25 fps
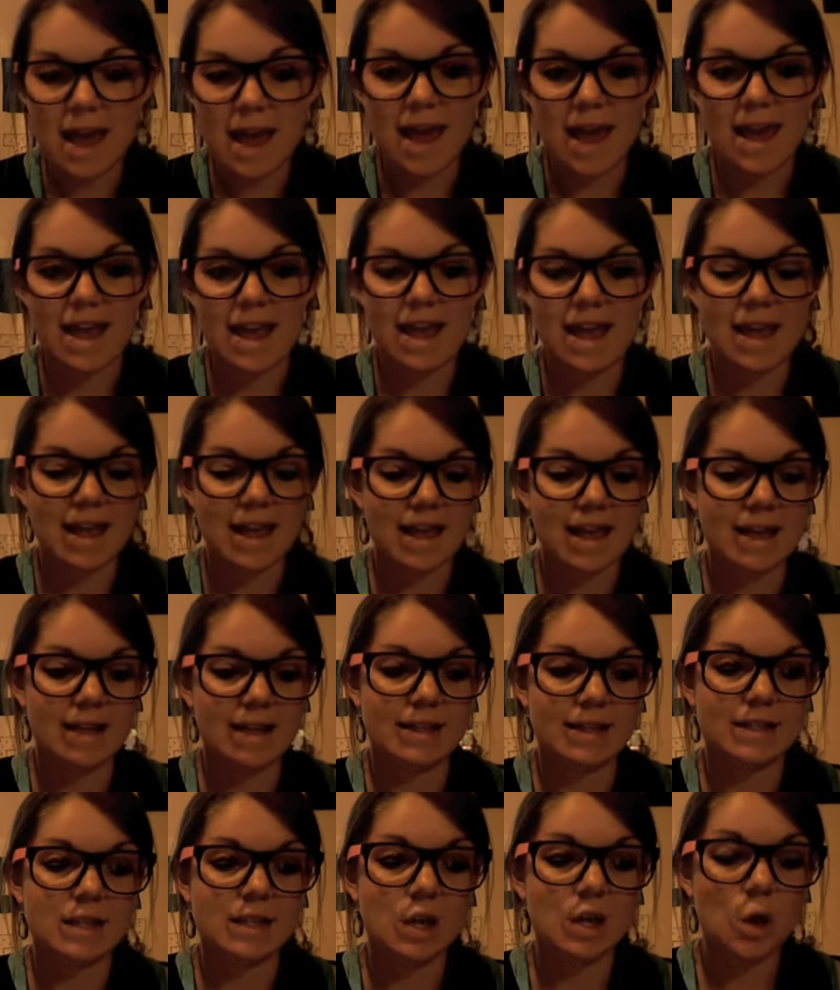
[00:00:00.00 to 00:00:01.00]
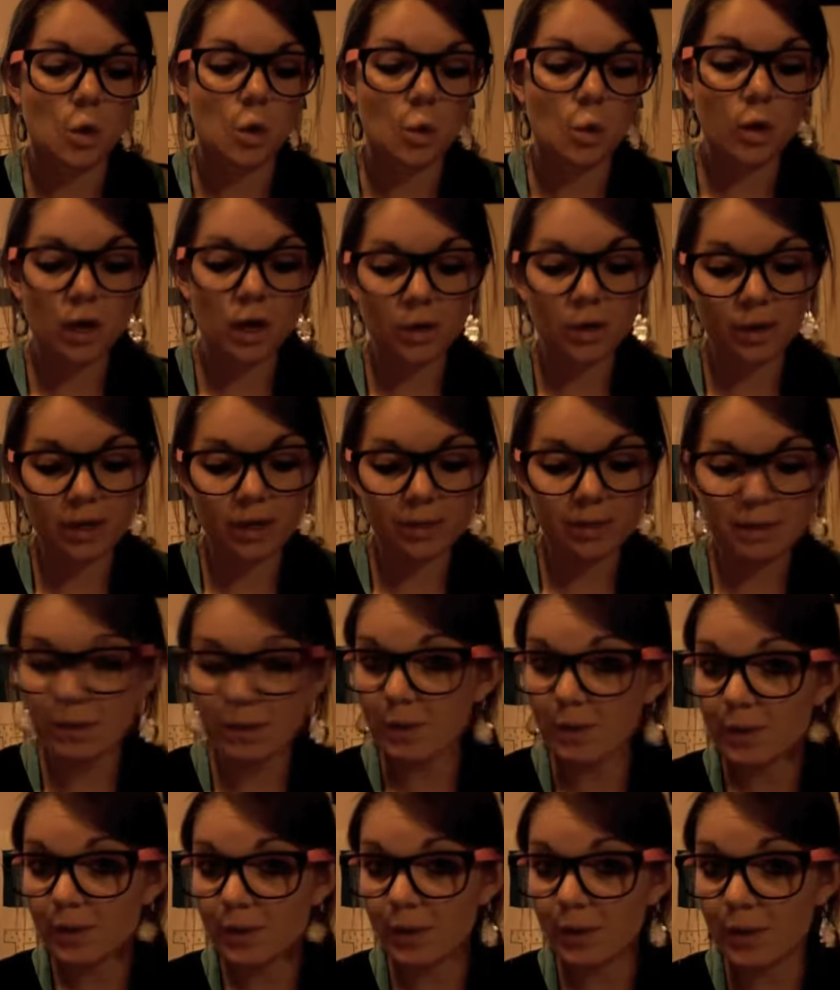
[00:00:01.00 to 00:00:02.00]
And we're going to be
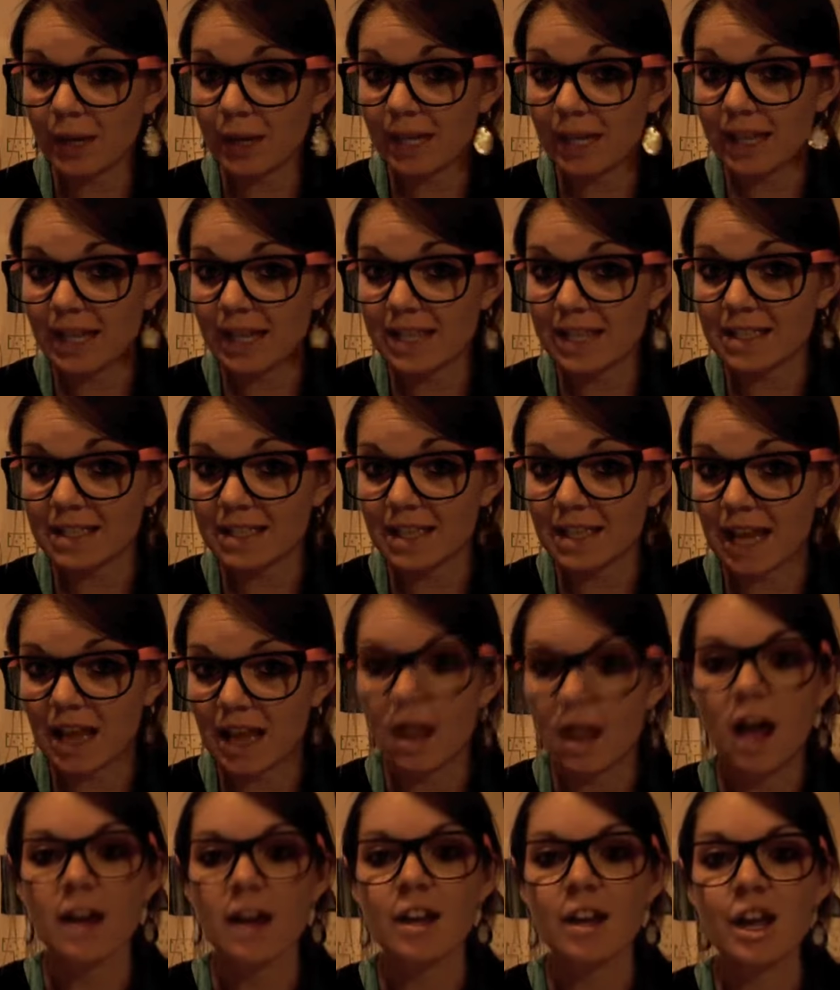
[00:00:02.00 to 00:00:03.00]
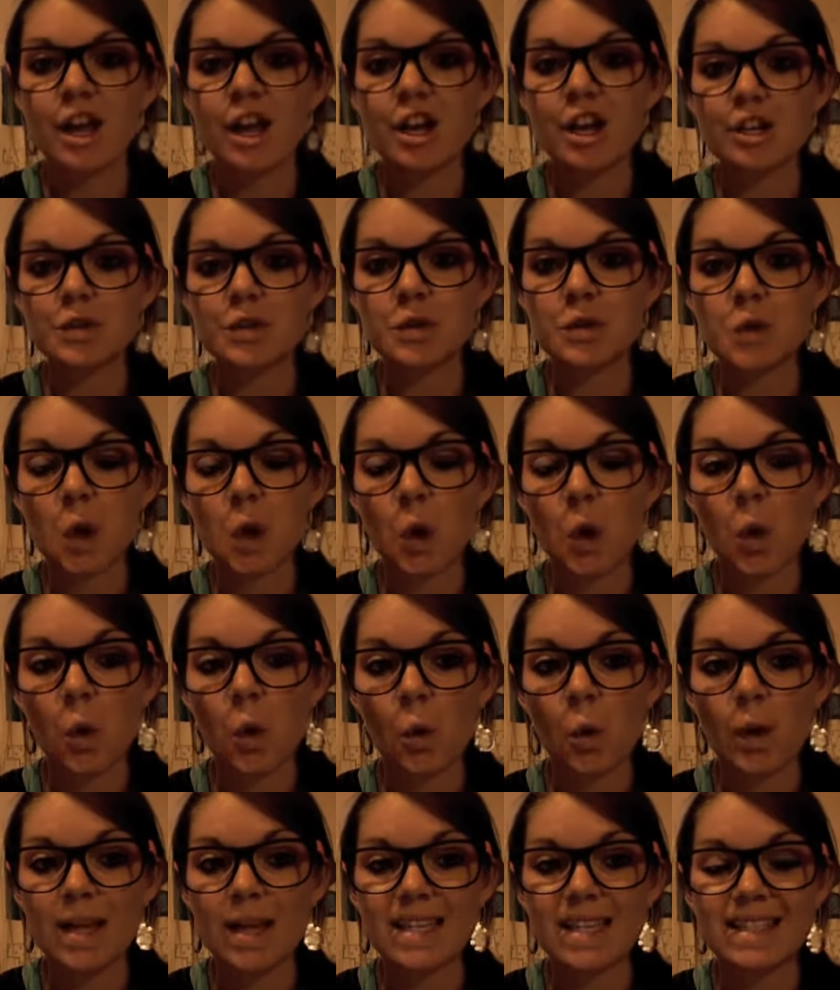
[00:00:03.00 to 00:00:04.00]
doing this a lot.
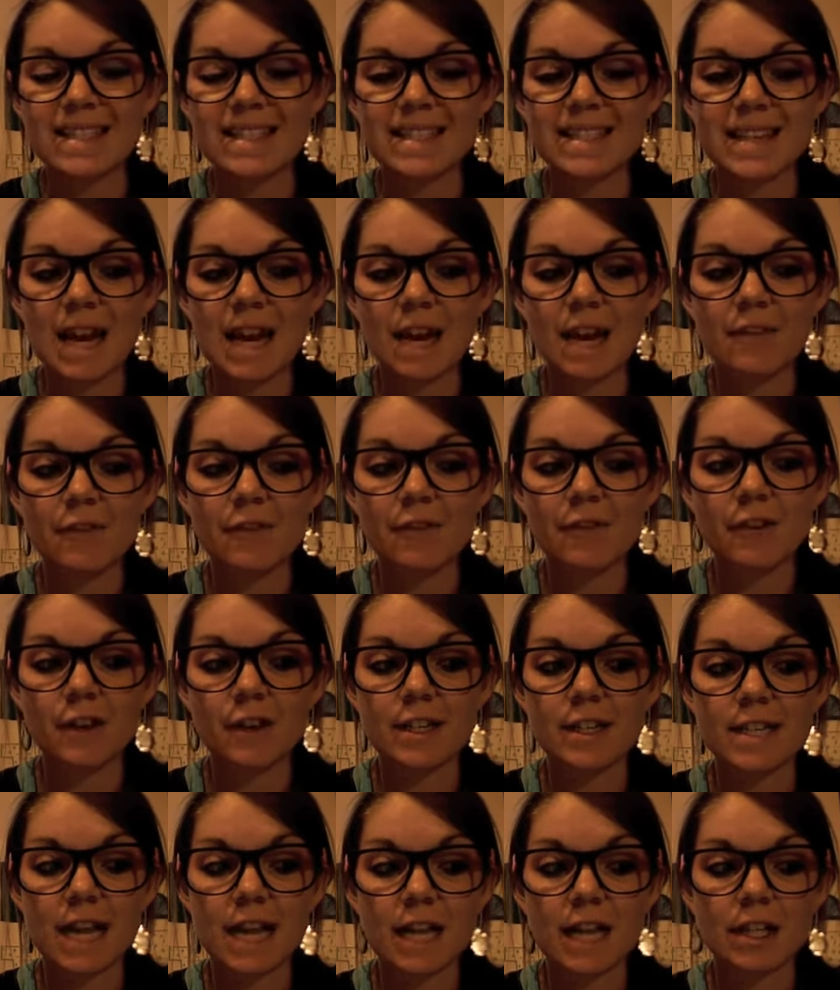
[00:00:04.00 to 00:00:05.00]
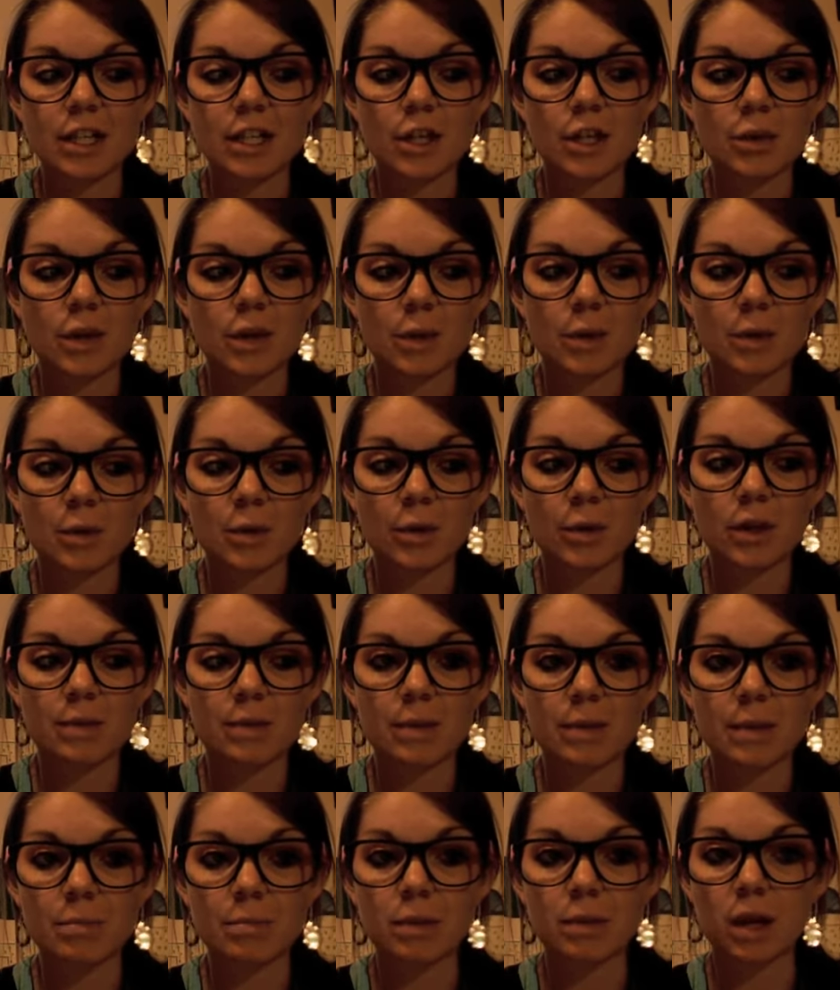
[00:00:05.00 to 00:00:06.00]
So instead of telling you that we're going to
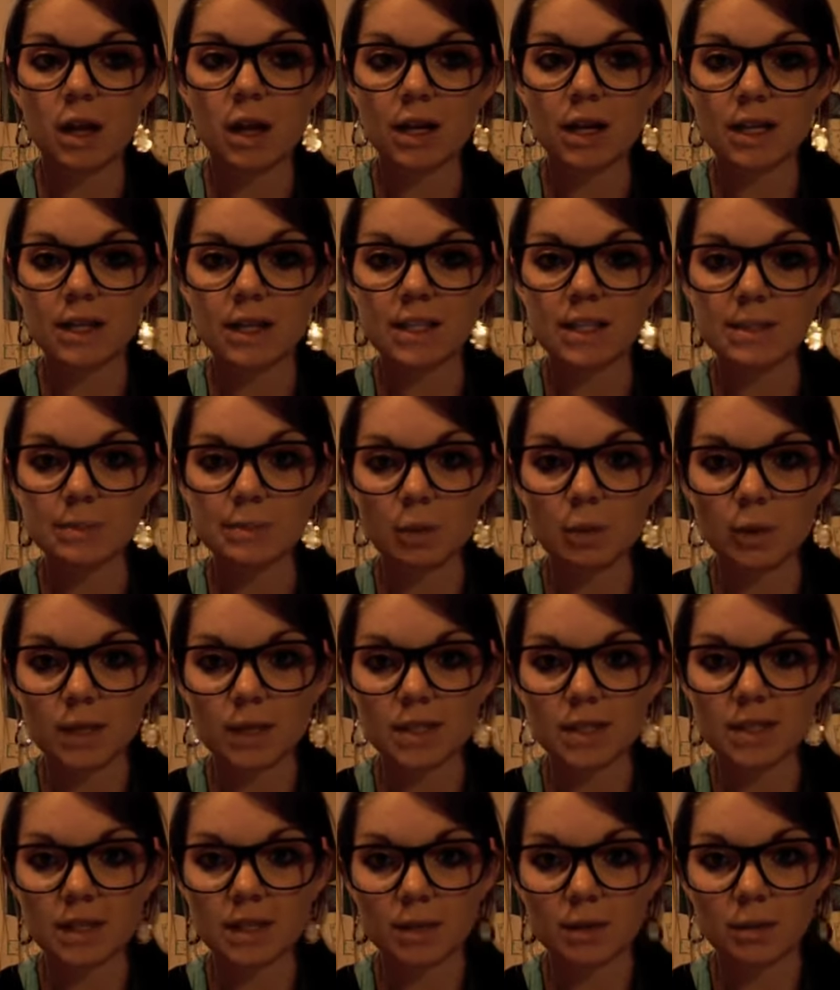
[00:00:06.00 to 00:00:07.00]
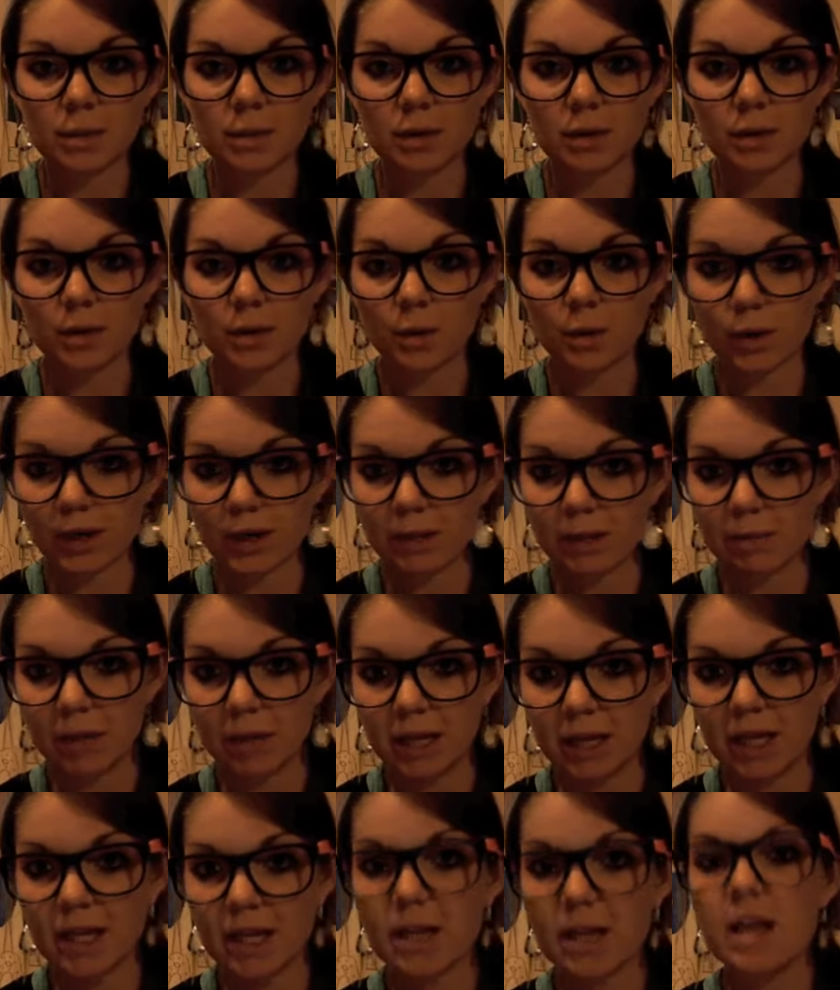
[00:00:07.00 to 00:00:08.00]
be plotting these points on the polar coordinate
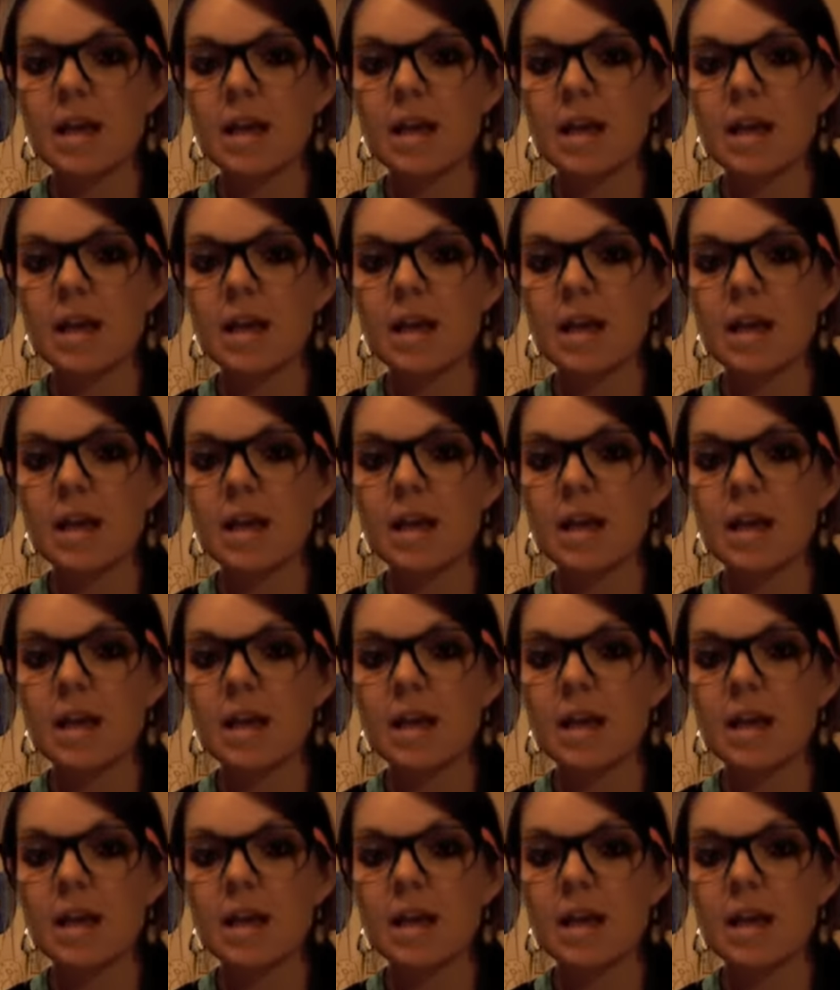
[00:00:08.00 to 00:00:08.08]
plane